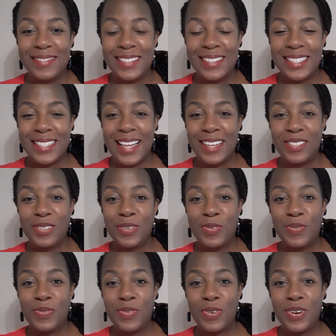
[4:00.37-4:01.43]
stay tuned
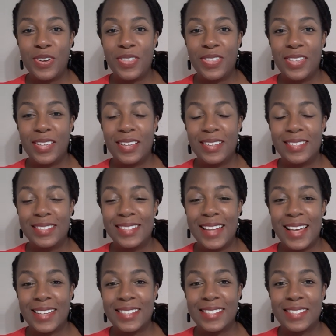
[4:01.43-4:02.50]
for the
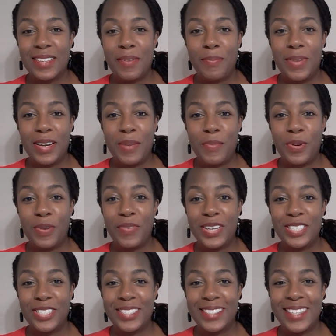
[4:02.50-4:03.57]
next Monday
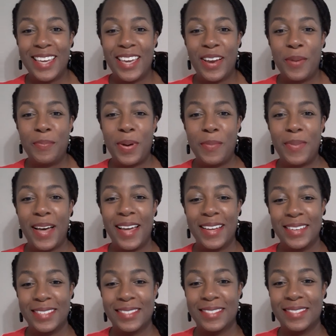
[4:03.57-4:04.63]
motivation. Take care.
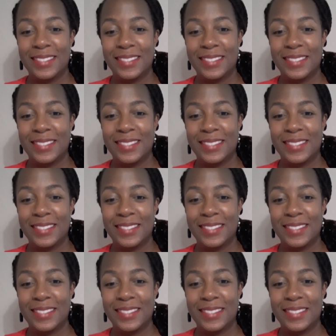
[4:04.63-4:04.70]
Bye-bye.